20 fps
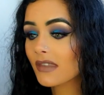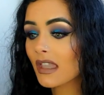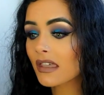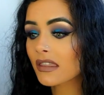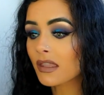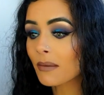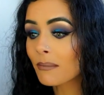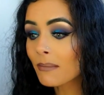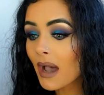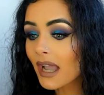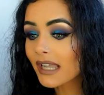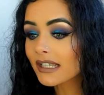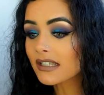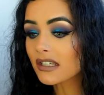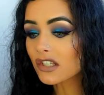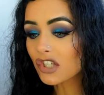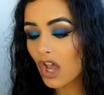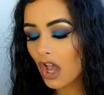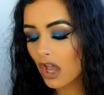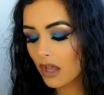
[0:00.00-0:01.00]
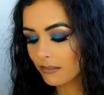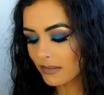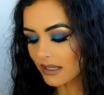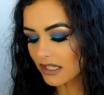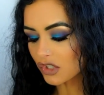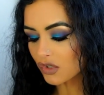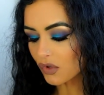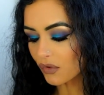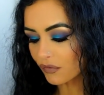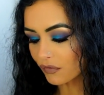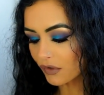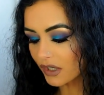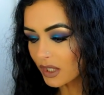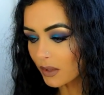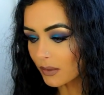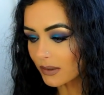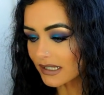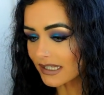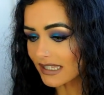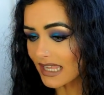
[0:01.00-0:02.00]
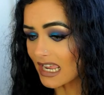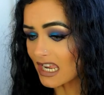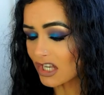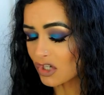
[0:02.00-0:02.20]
the mind determines your frequency,